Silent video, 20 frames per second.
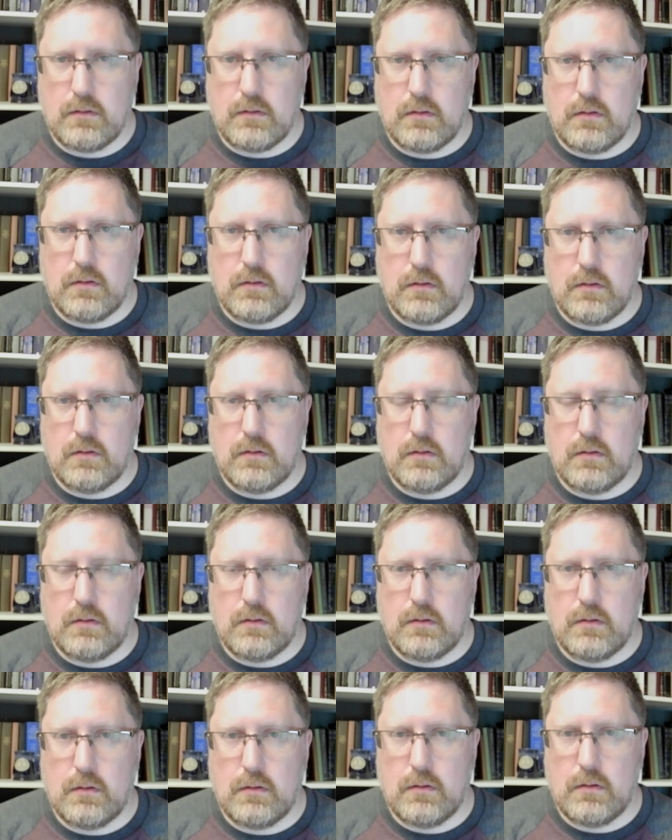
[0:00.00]

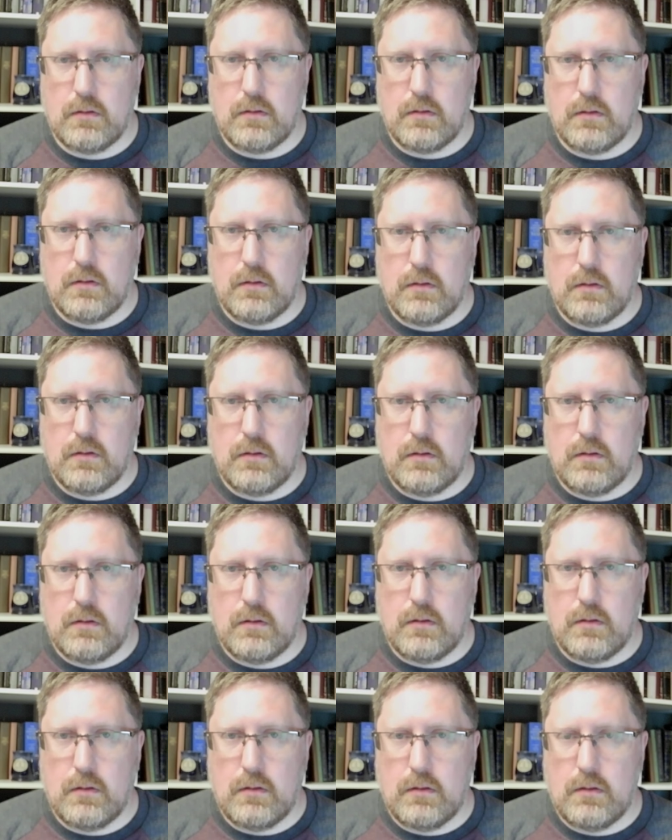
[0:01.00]

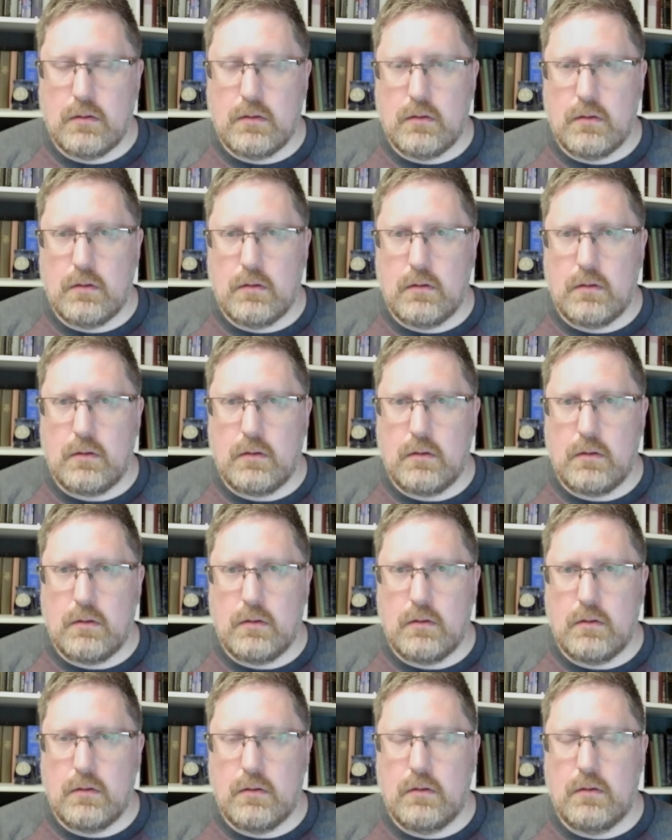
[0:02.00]

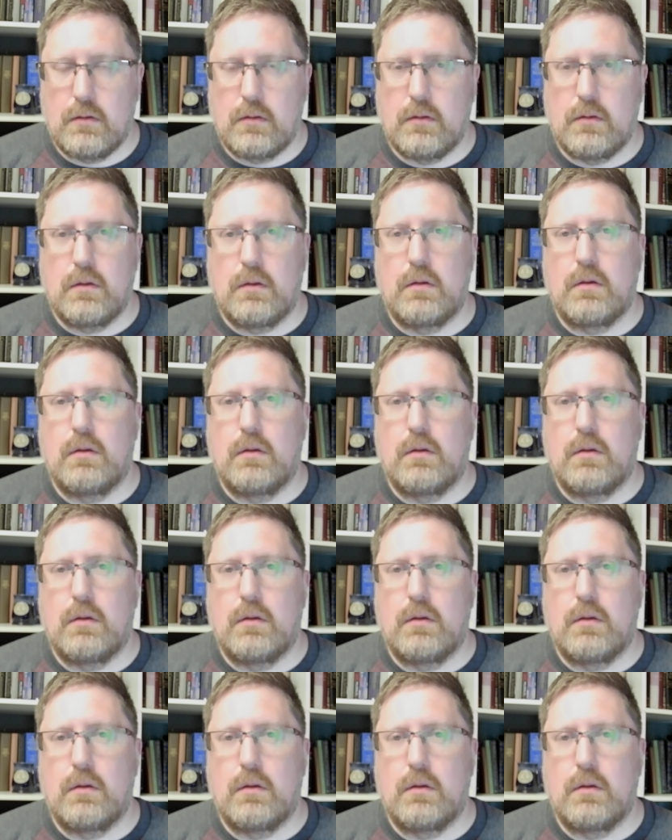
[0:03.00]
[no speech]